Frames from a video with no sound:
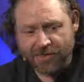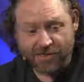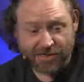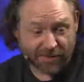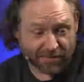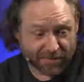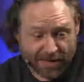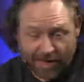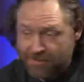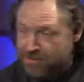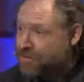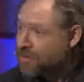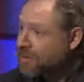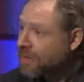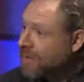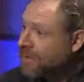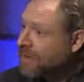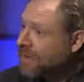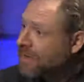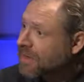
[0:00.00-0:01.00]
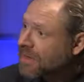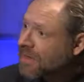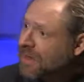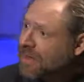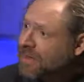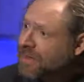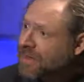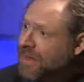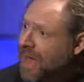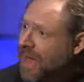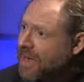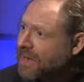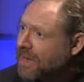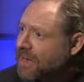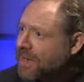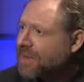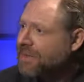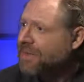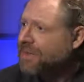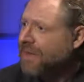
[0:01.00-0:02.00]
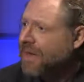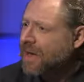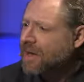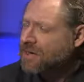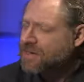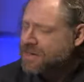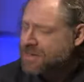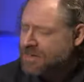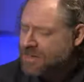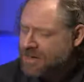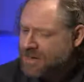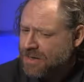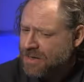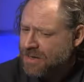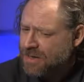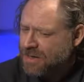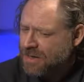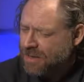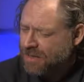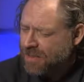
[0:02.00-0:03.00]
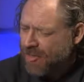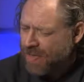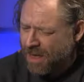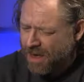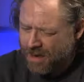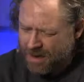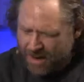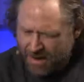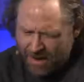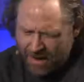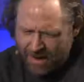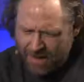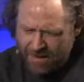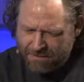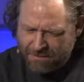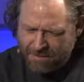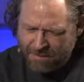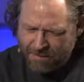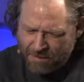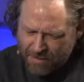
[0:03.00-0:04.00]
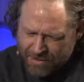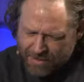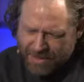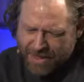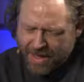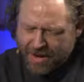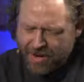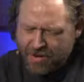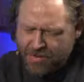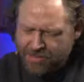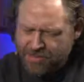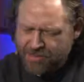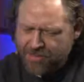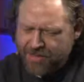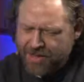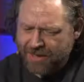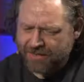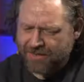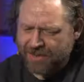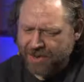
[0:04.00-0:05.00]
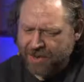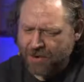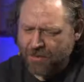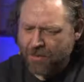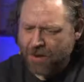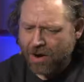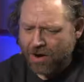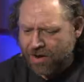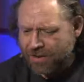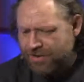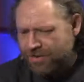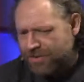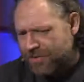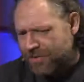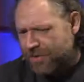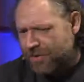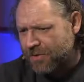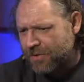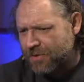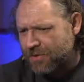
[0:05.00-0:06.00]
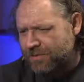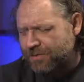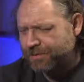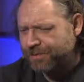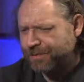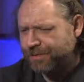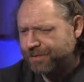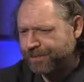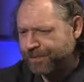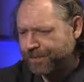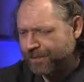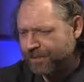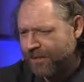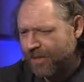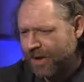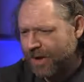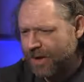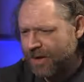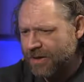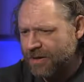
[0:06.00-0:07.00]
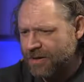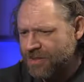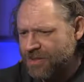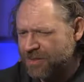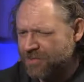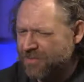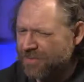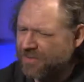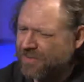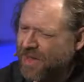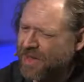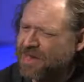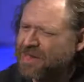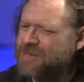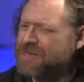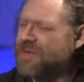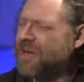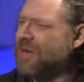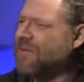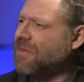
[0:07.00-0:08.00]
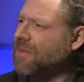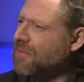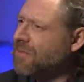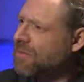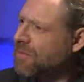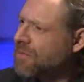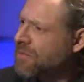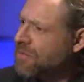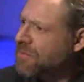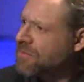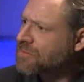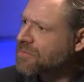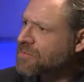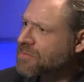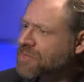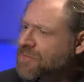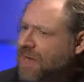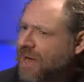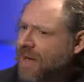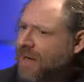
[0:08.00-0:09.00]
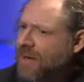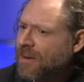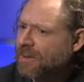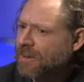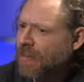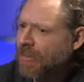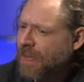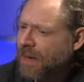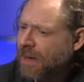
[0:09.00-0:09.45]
which sometimes look like the alien things. But more than that, also in that video, walk them through some prophetic stuff that proves the